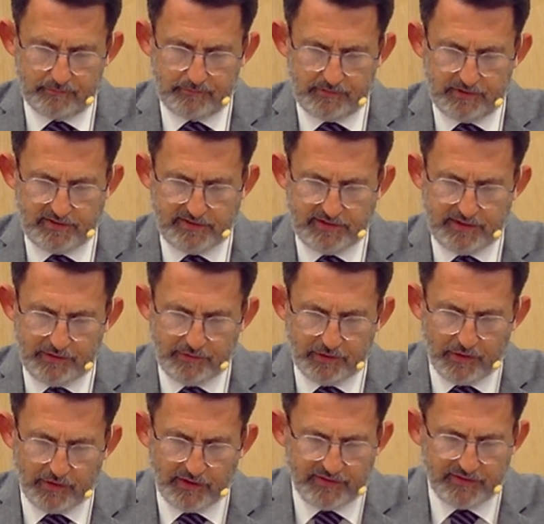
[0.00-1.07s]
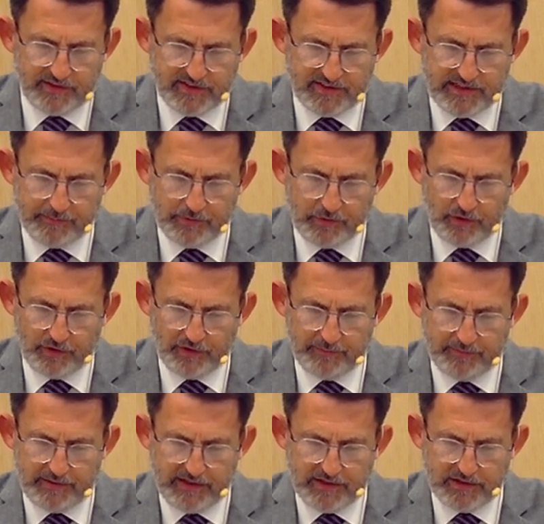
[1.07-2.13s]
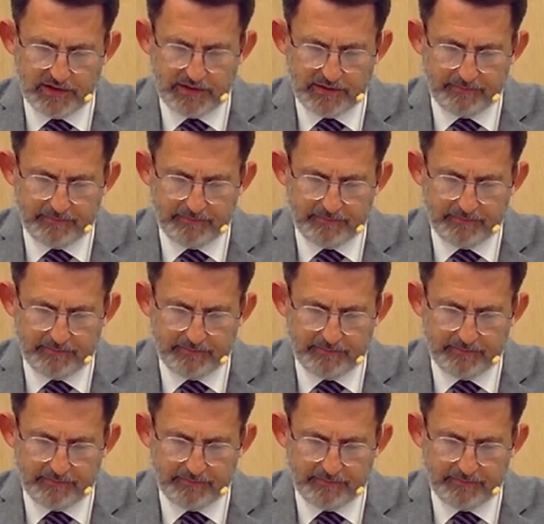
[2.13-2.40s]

seeing thou art in the same condemnation?